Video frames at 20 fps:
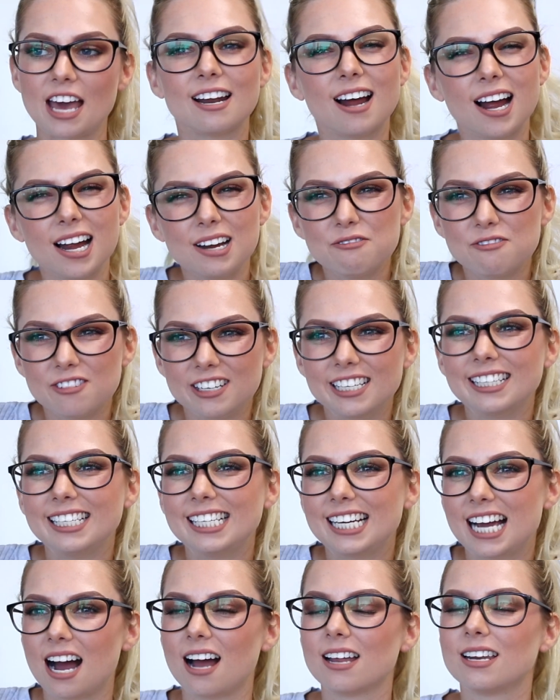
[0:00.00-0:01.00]
And I
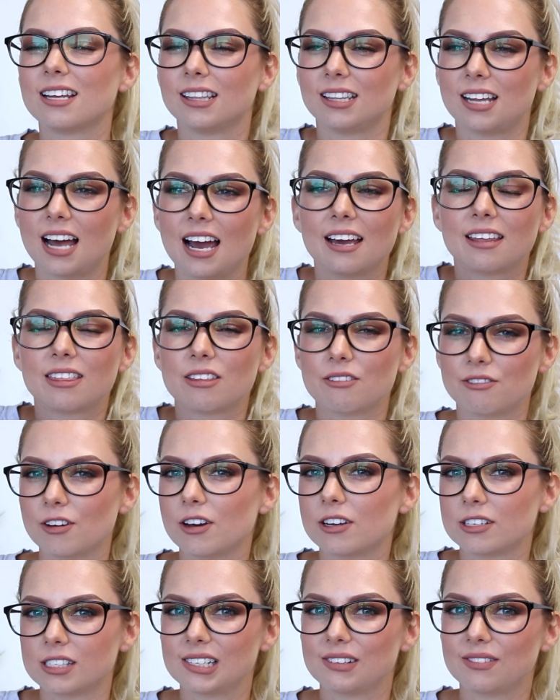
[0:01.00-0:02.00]
really kind of like the
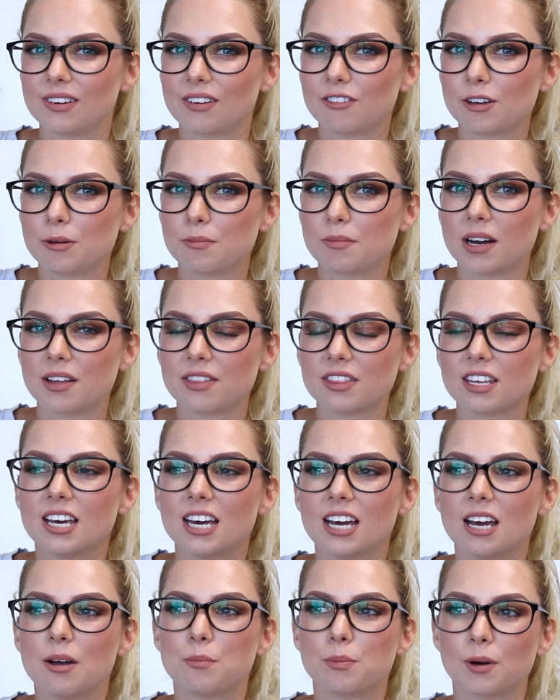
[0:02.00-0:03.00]
first of every month.
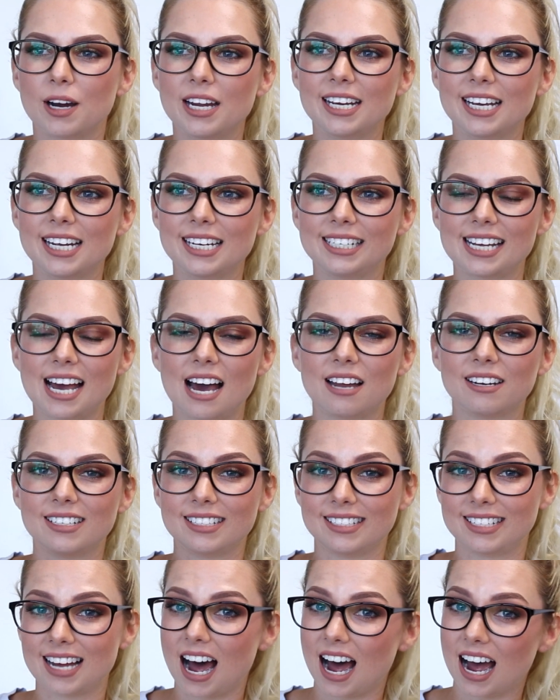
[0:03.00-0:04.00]
Breaking down an
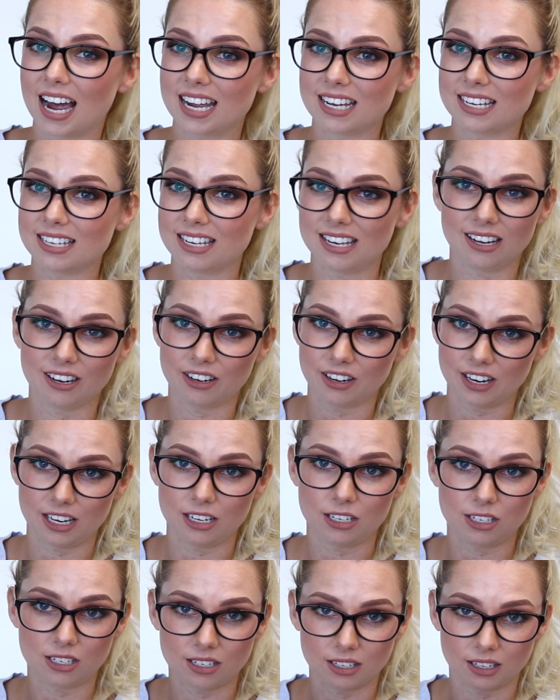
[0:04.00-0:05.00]
entire year
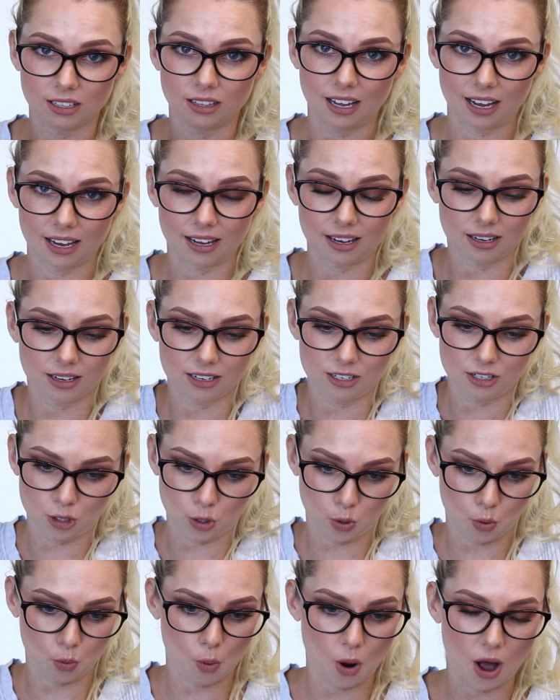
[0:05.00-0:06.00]
into like
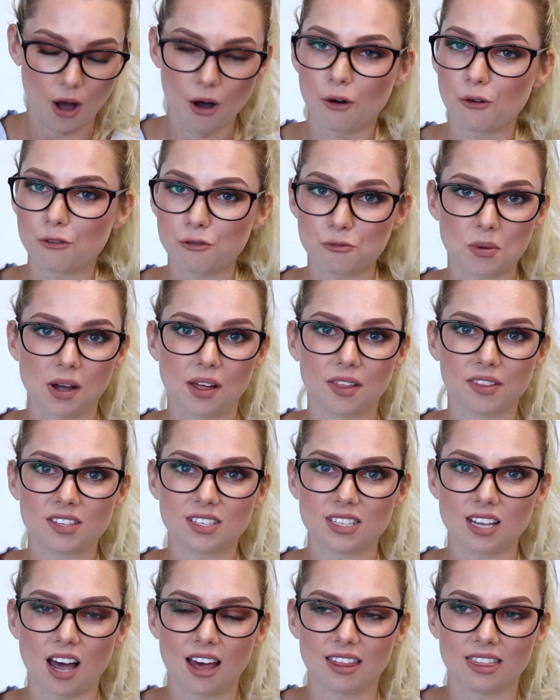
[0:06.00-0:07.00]
12
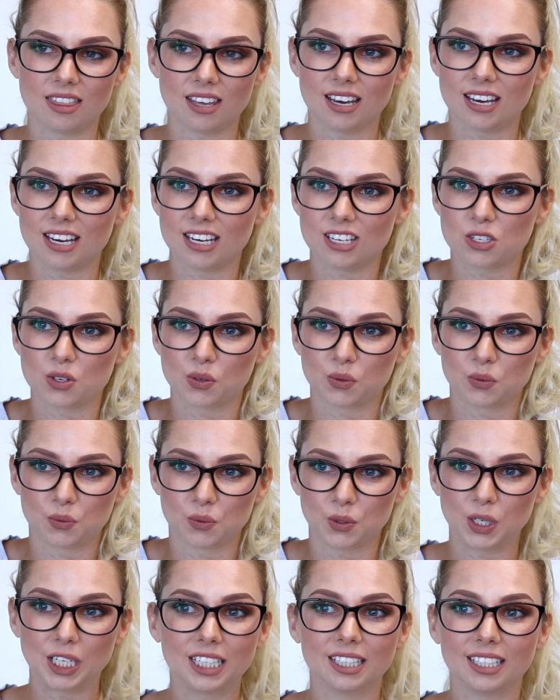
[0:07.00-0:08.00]
months, I think is a
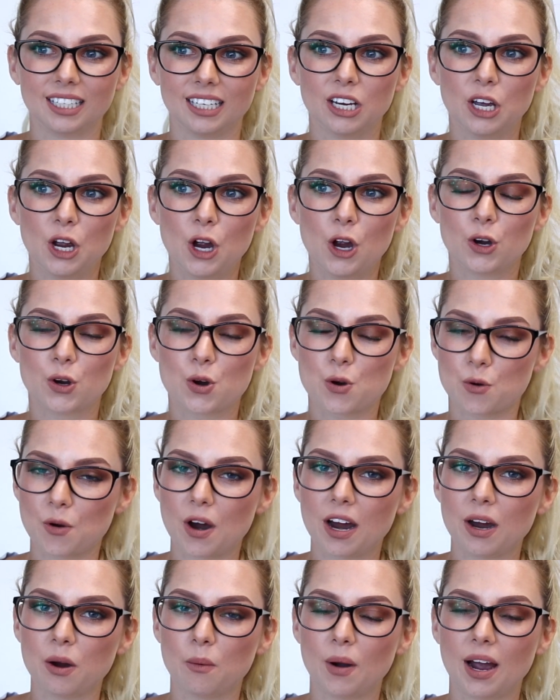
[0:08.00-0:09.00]
really
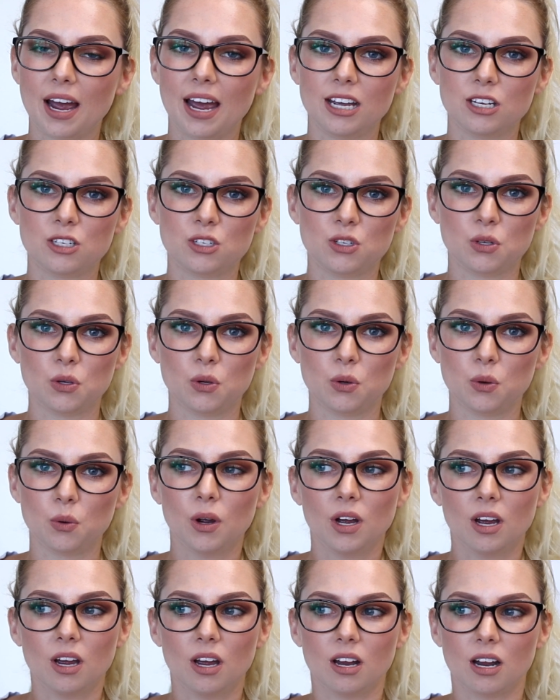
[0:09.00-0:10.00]
great way
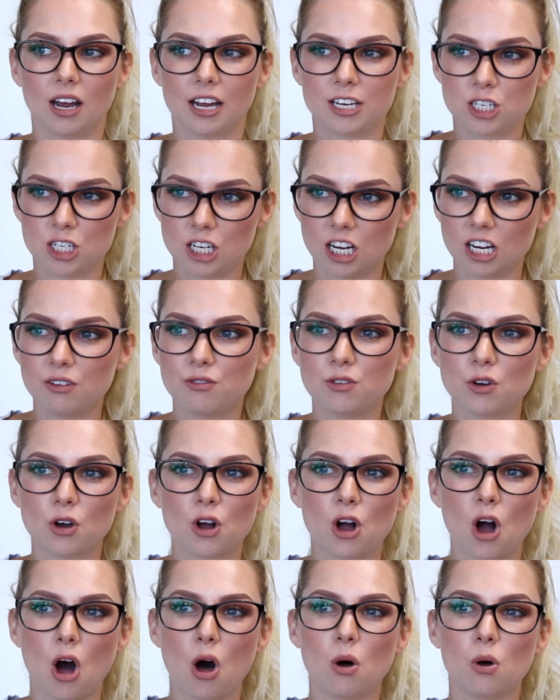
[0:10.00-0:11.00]
to achieve
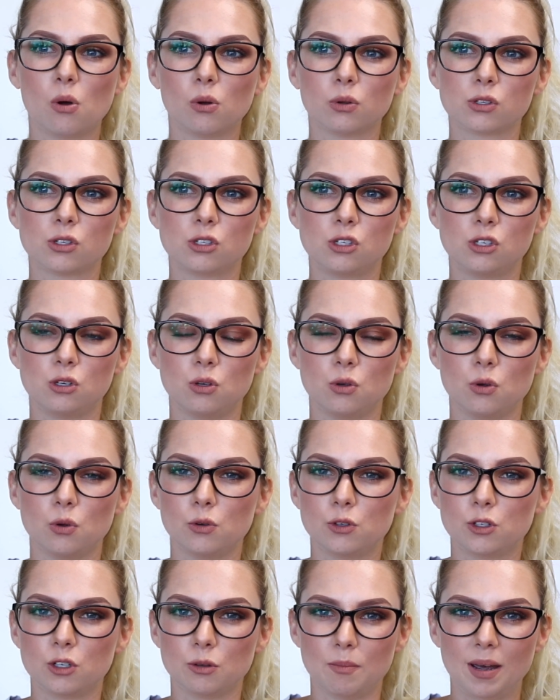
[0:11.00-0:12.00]
your goals,
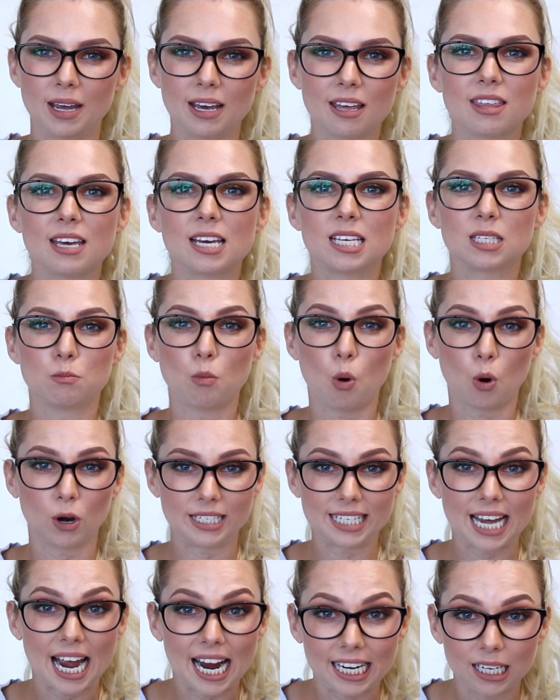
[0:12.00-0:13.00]
to make things more
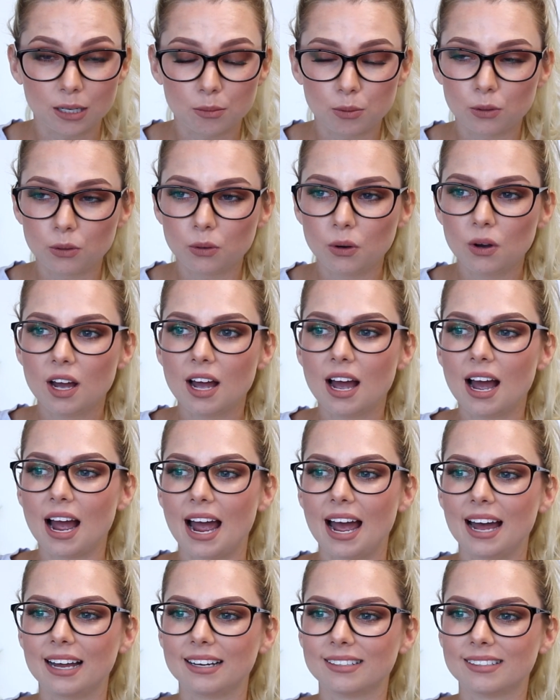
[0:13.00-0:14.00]
attainable.
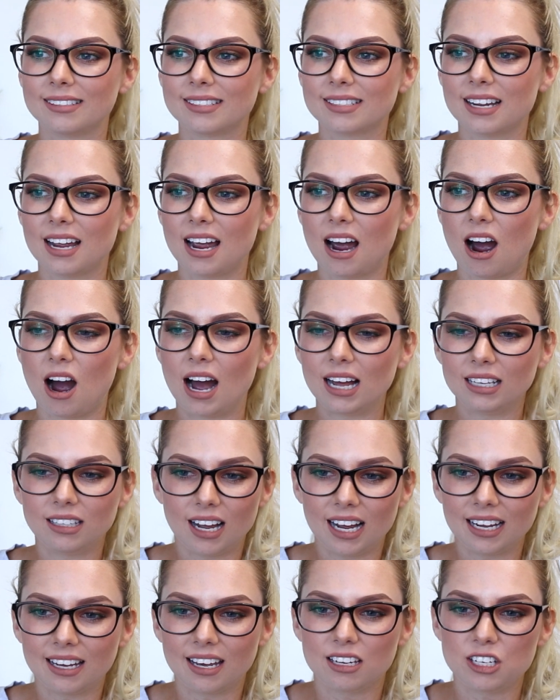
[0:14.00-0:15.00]
And I
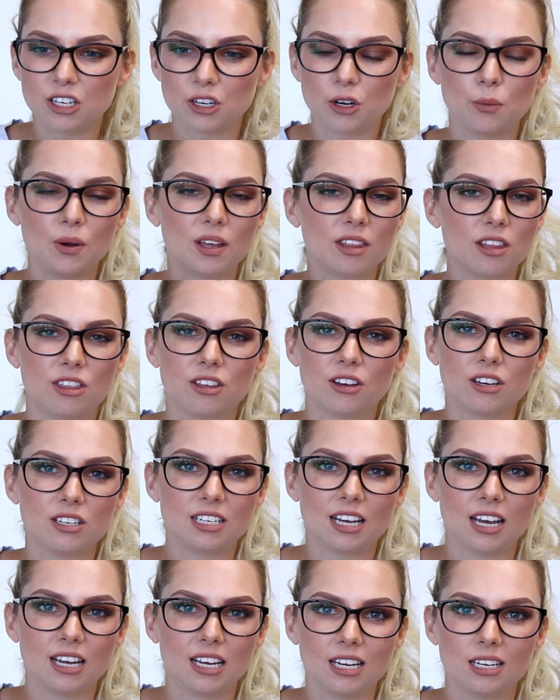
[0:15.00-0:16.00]
like it. You know, we're the third
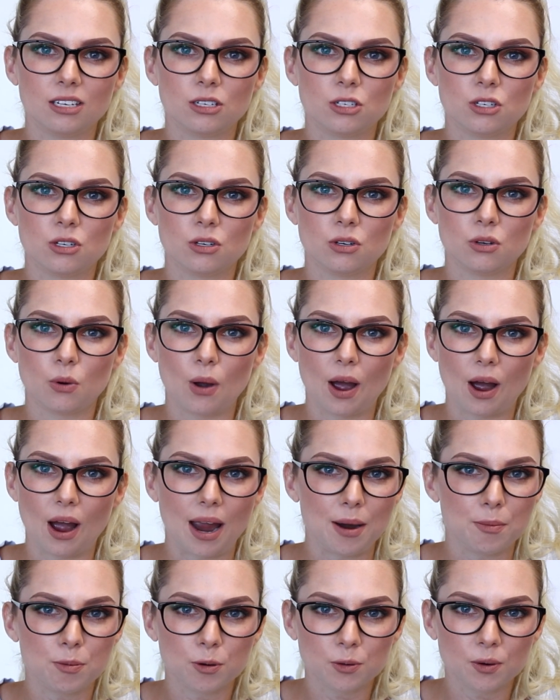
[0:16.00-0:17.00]
day into
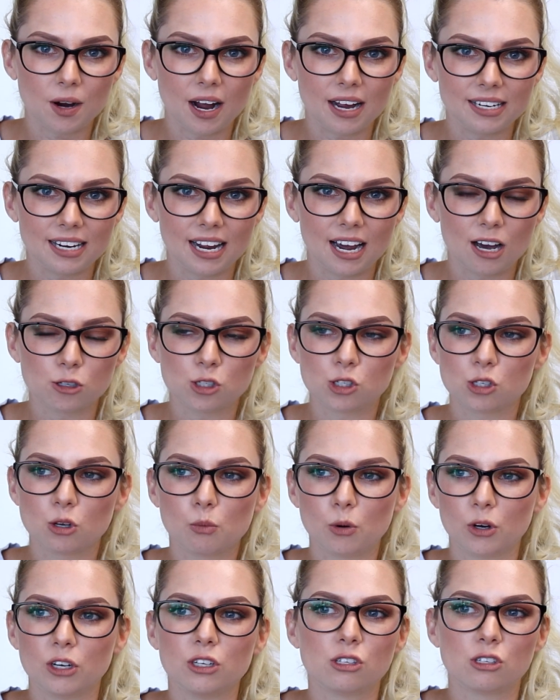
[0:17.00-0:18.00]
April right now. So
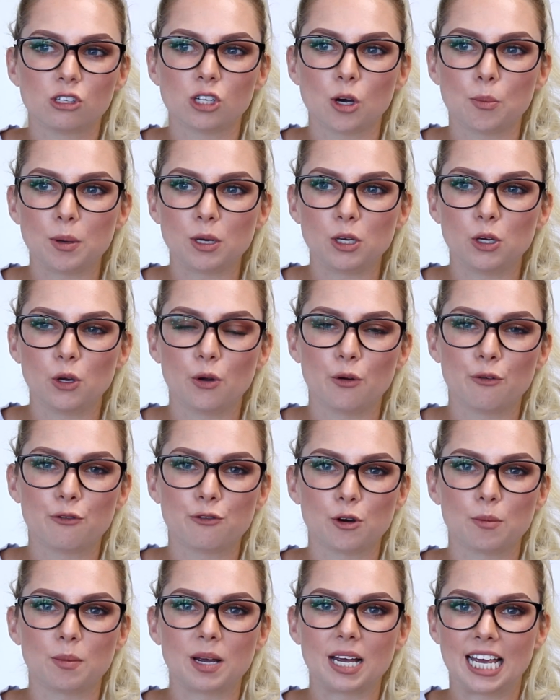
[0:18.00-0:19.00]
what is stopping you
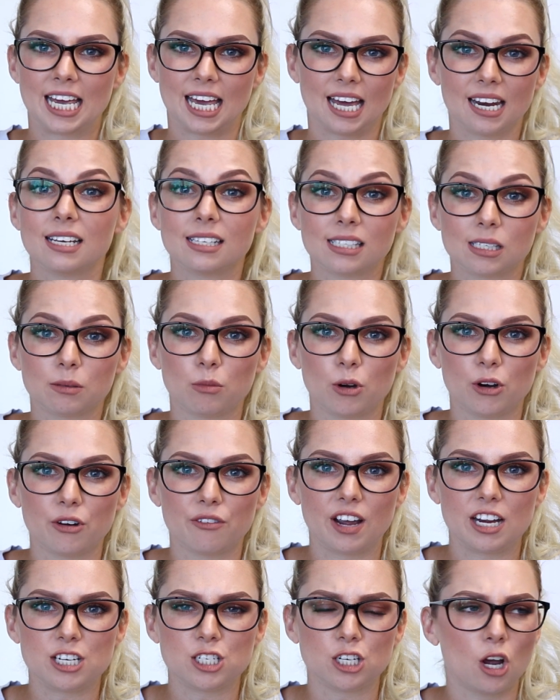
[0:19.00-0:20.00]
from getting some
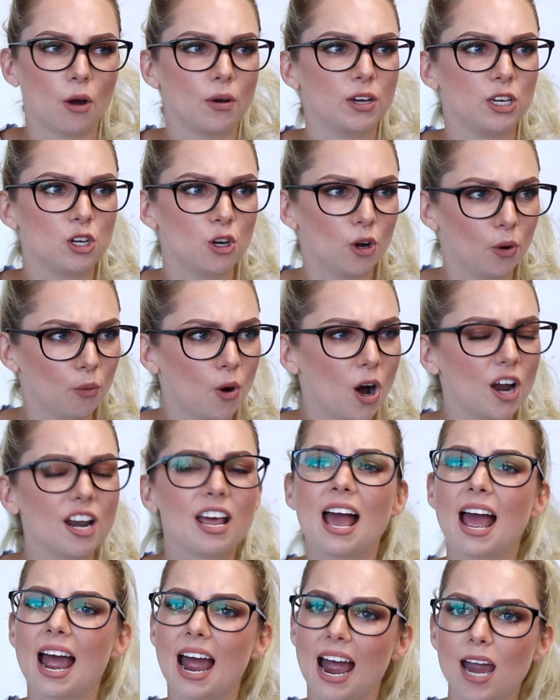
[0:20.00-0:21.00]
motivation going, you know
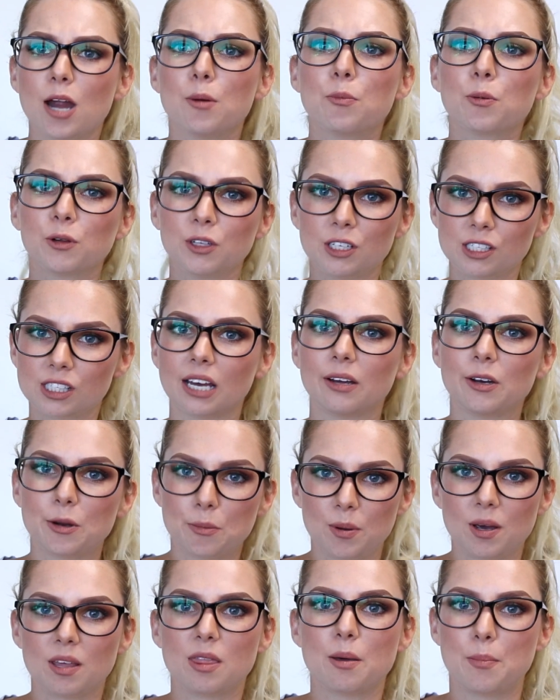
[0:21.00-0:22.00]
what, April is going to
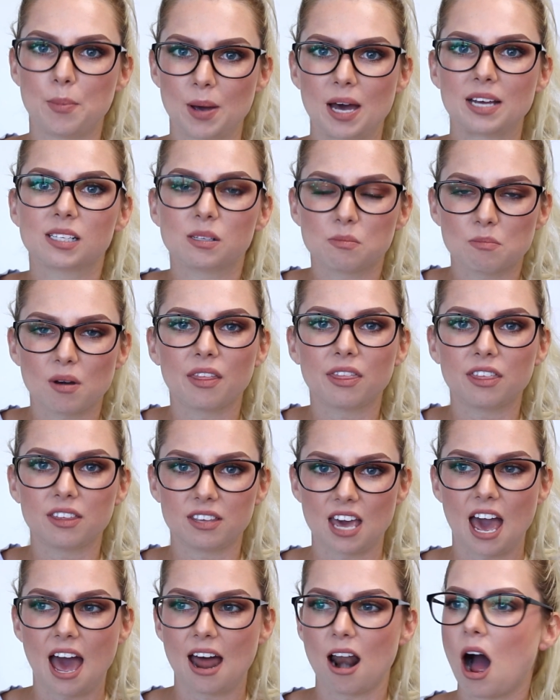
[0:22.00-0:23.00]
be the best month
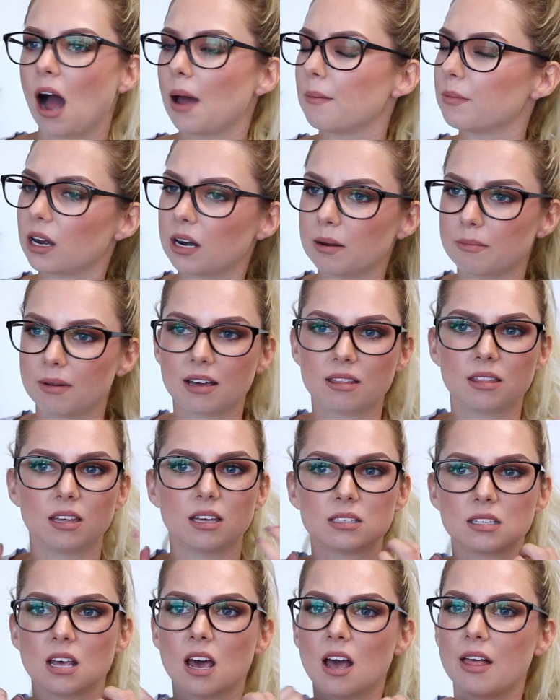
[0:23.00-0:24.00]
yet. I'm going to make
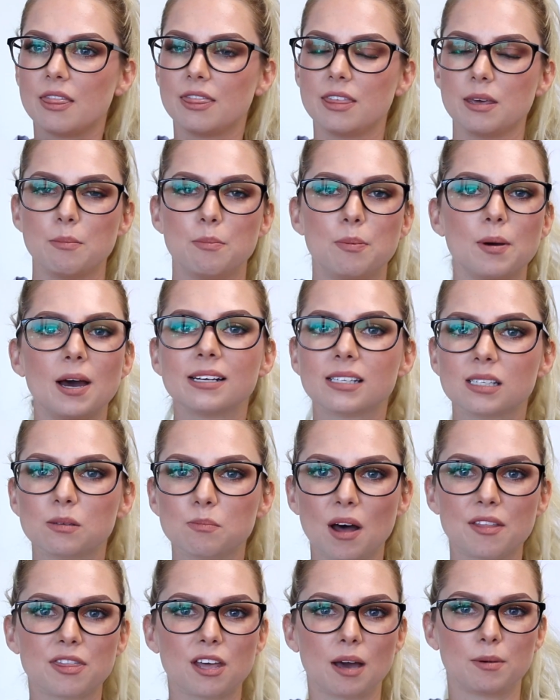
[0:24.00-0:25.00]
this the best
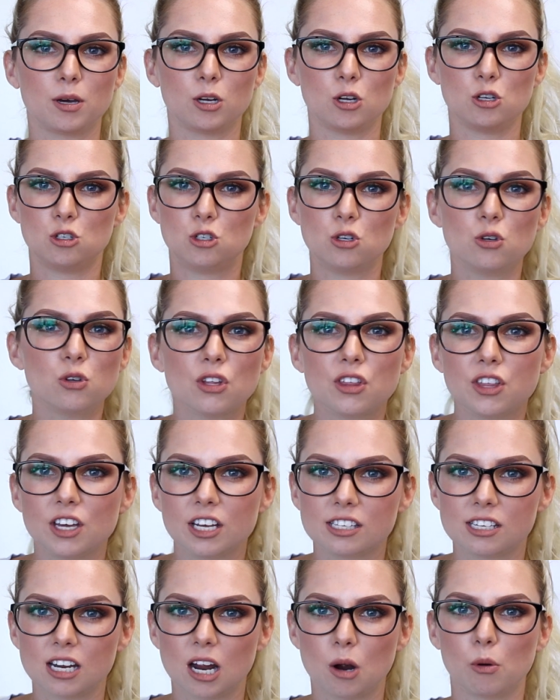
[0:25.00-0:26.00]
month. I'm going to do the
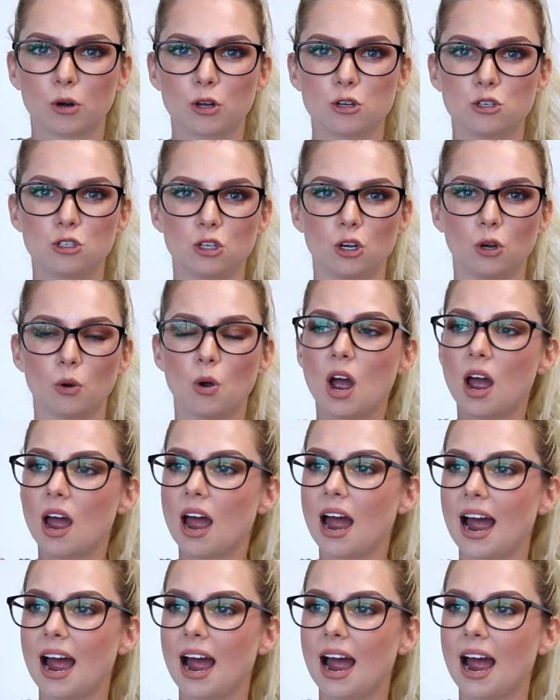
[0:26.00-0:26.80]
things that I want to do.